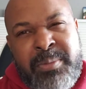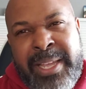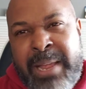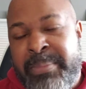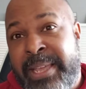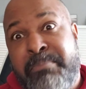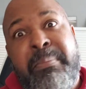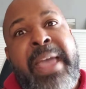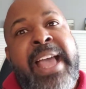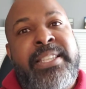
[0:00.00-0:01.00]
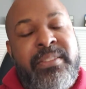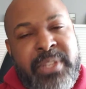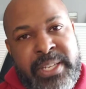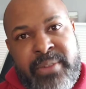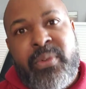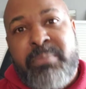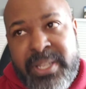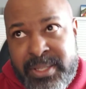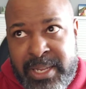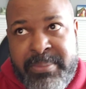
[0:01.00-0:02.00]
It may not be massively different, but
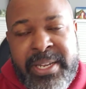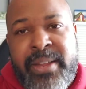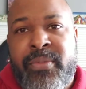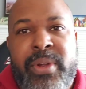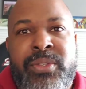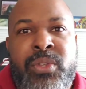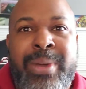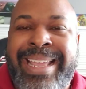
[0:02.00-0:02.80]
it's going to be different. So